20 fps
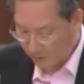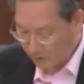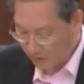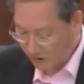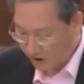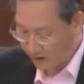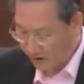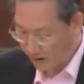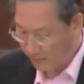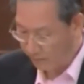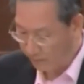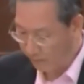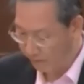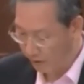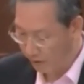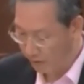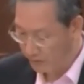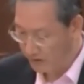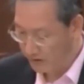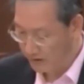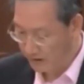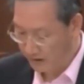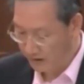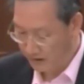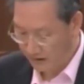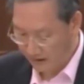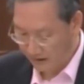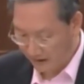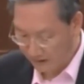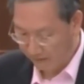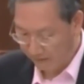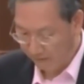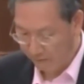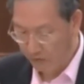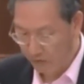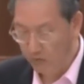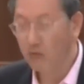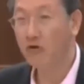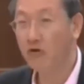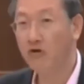to Chingay performance in a
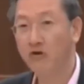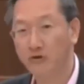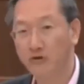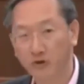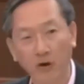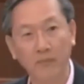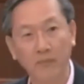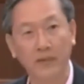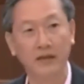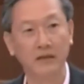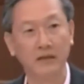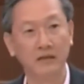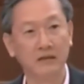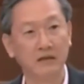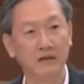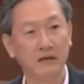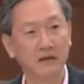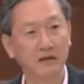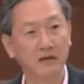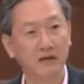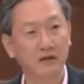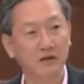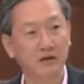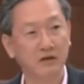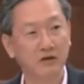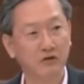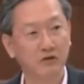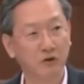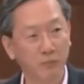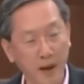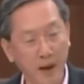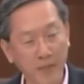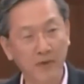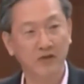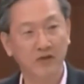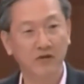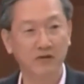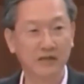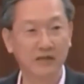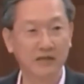few short months. So
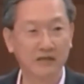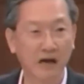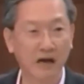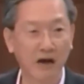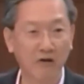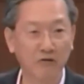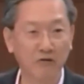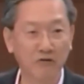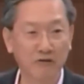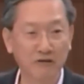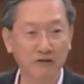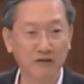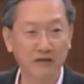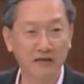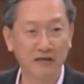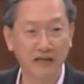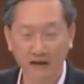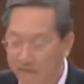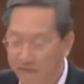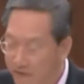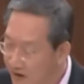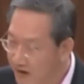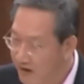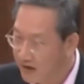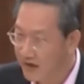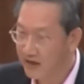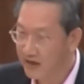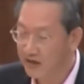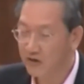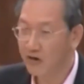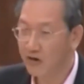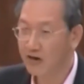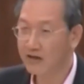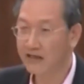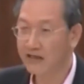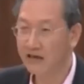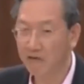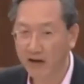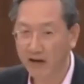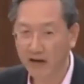members of this house, if you are keen to learn
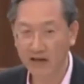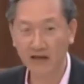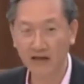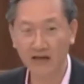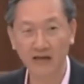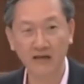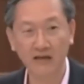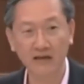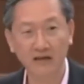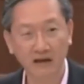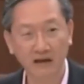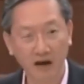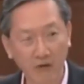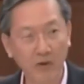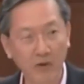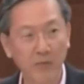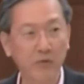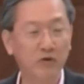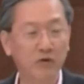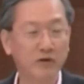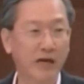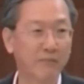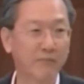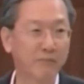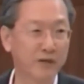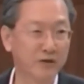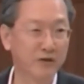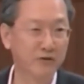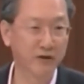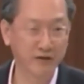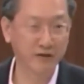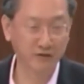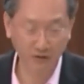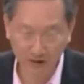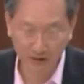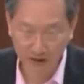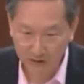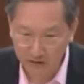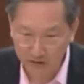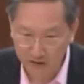ukulele, I'll be most happy to
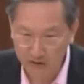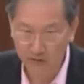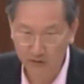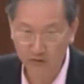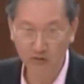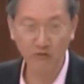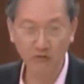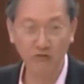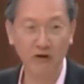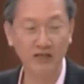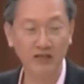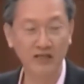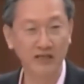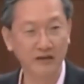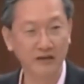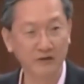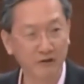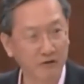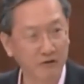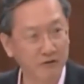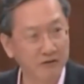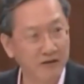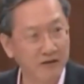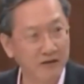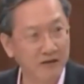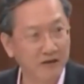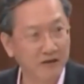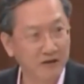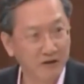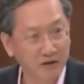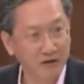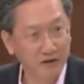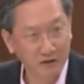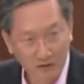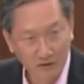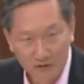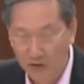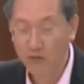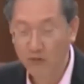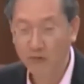introduce you to uh, Che Yong.
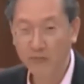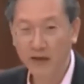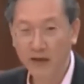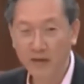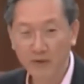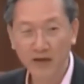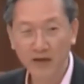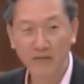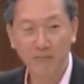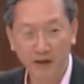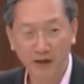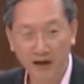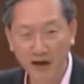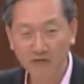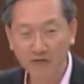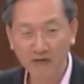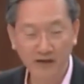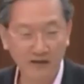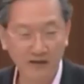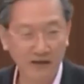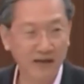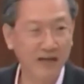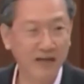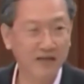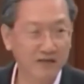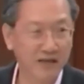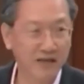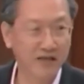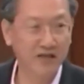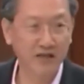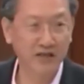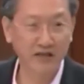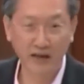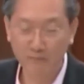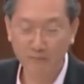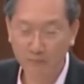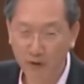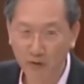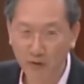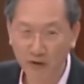So maybe perhaps the next year Chingay
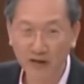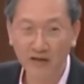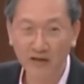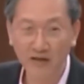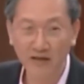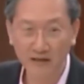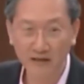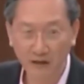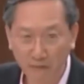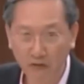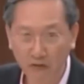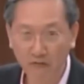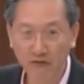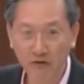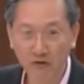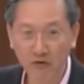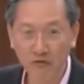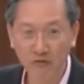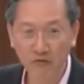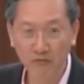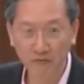parade, some of you